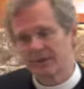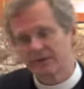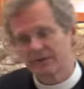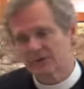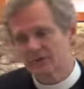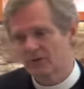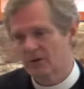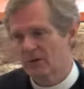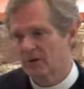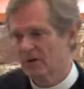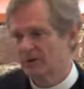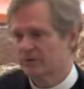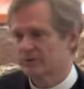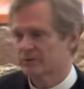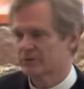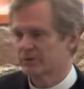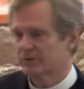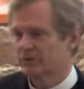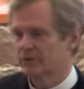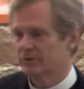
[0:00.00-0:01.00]
not too
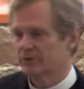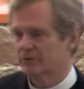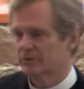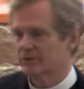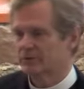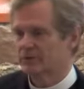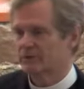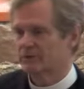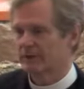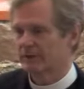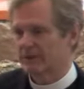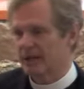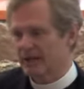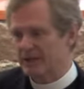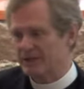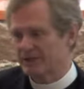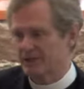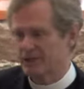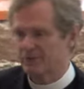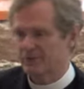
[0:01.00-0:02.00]
hard to do, and a
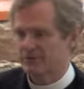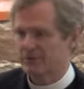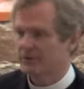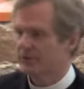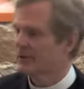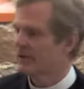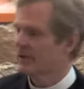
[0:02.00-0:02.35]
nice owner.